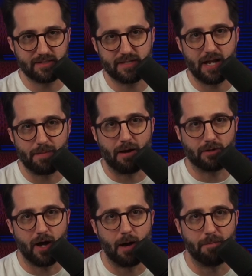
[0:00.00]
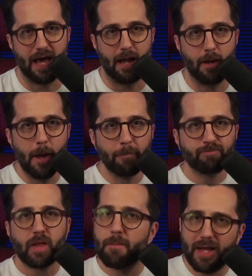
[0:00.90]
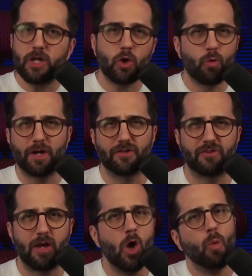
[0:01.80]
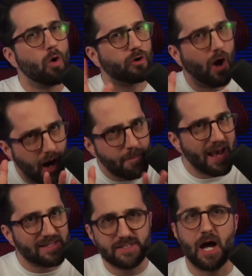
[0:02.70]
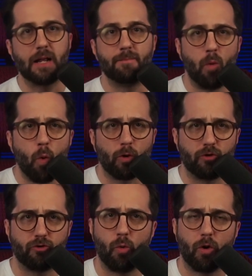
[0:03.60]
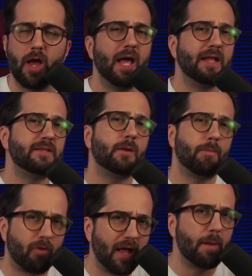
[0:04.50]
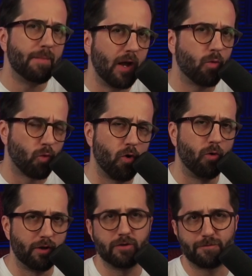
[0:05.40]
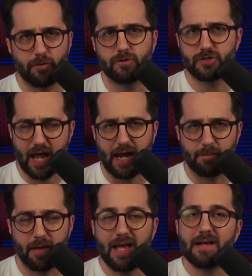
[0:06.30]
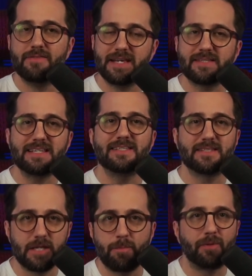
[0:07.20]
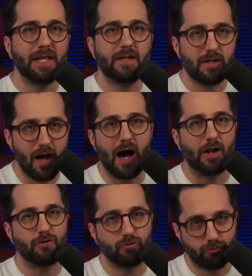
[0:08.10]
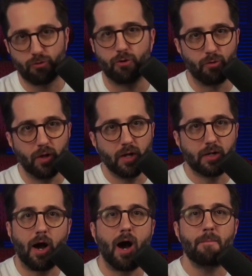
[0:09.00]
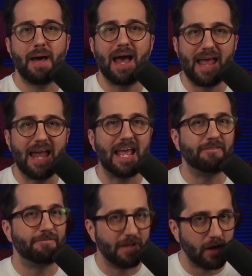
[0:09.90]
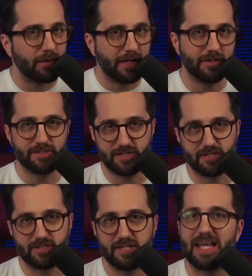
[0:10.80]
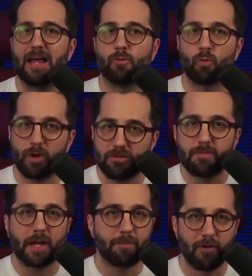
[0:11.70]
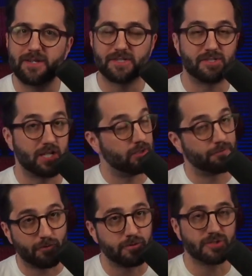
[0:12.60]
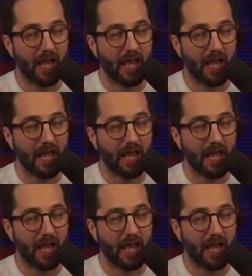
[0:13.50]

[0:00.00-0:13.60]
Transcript: said about combat. Many are quick to say, well, combat's not important, or it didn't play a big role in the first game. This is simply not true. Combat had a very consistent and rhythmic presence in the first